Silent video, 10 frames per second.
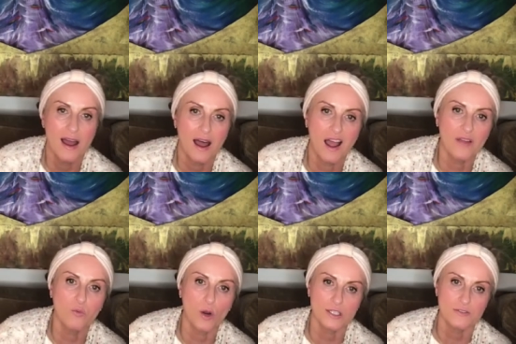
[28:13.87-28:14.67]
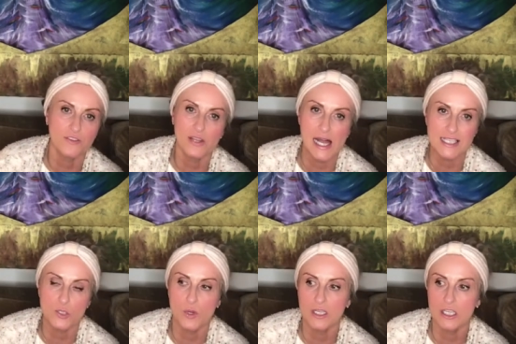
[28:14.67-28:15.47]
I've worked for the last
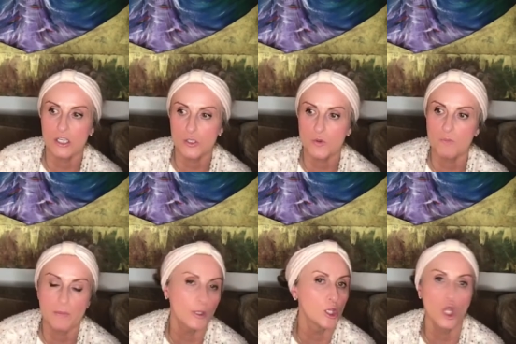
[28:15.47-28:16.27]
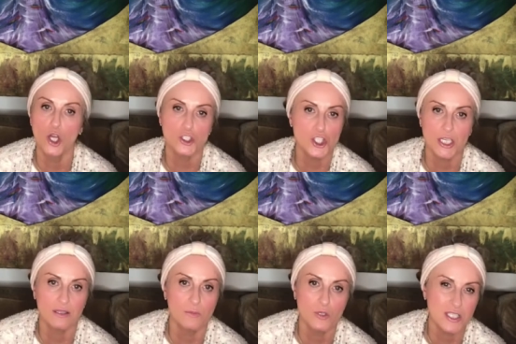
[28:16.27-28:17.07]
20 years with people launching the
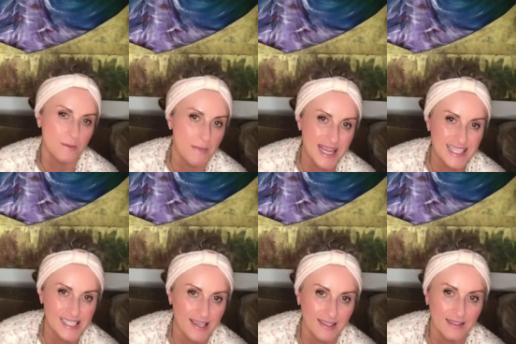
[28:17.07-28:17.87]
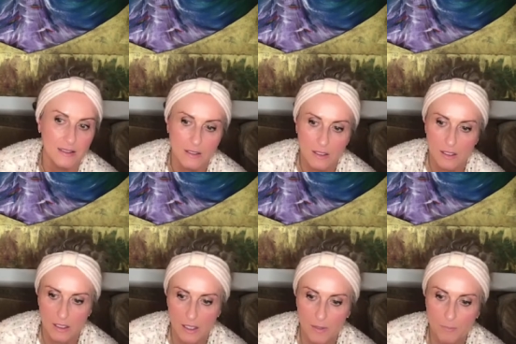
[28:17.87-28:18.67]
most amazing
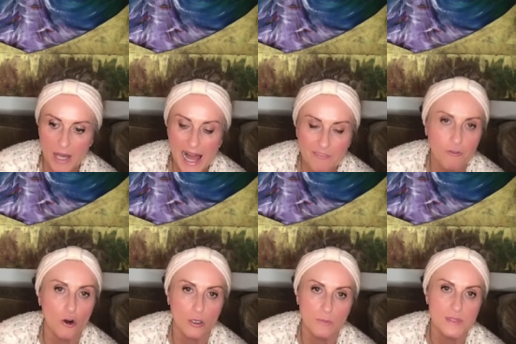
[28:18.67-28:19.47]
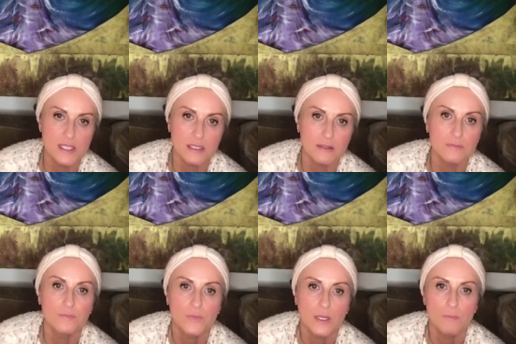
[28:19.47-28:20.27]
platforms and
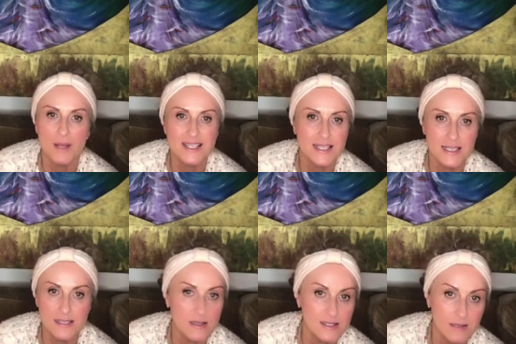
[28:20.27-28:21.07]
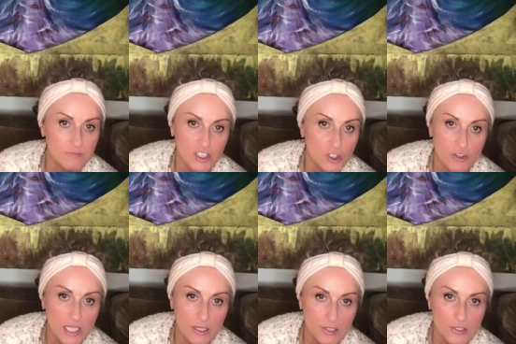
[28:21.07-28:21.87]
businesses and
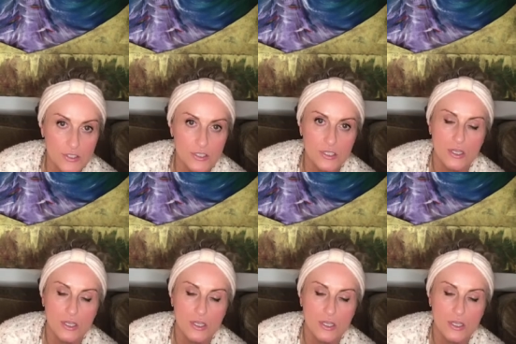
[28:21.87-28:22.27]
careers,